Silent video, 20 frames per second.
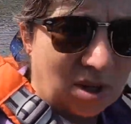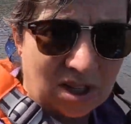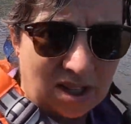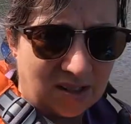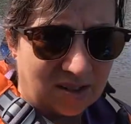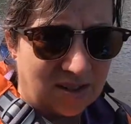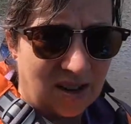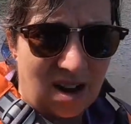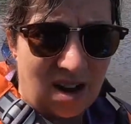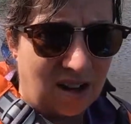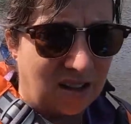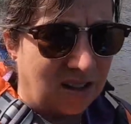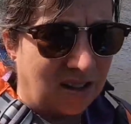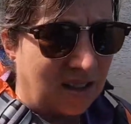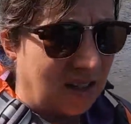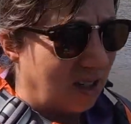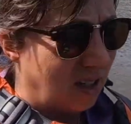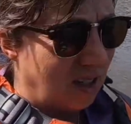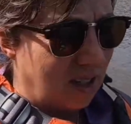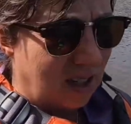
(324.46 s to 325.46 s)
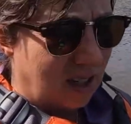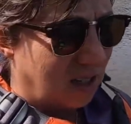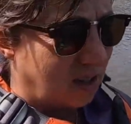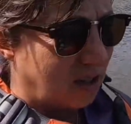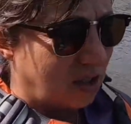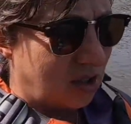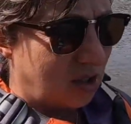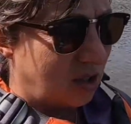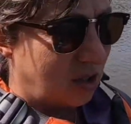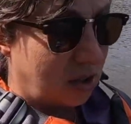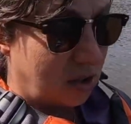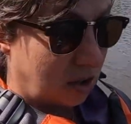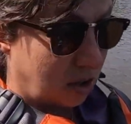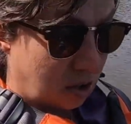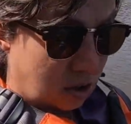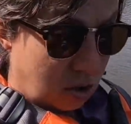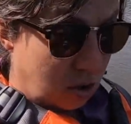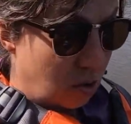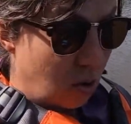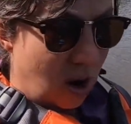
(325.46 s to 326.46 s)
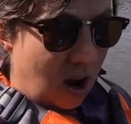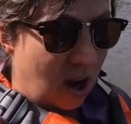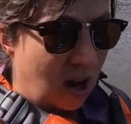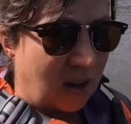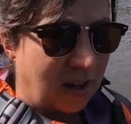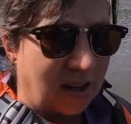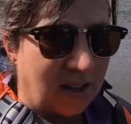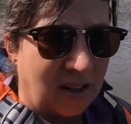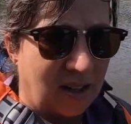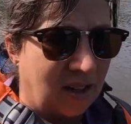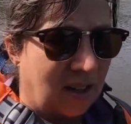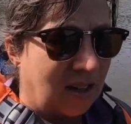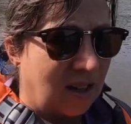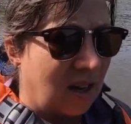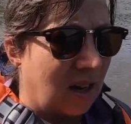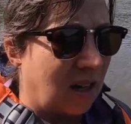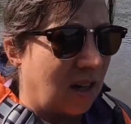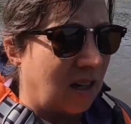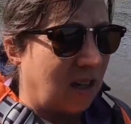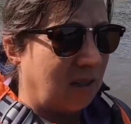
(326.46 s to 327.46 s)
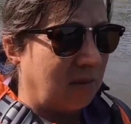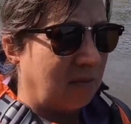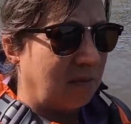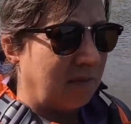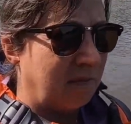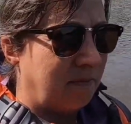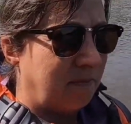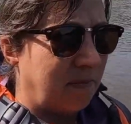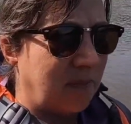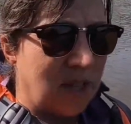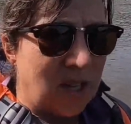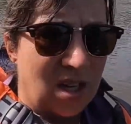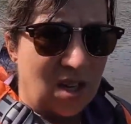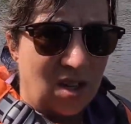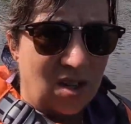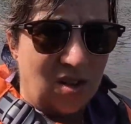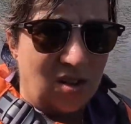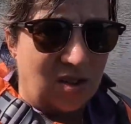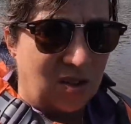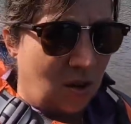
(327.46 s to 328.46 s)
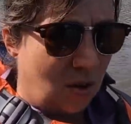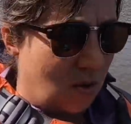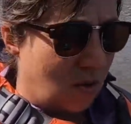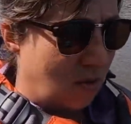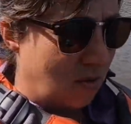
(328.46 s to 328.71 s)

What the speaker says: it gets hot, it's just too hot, and so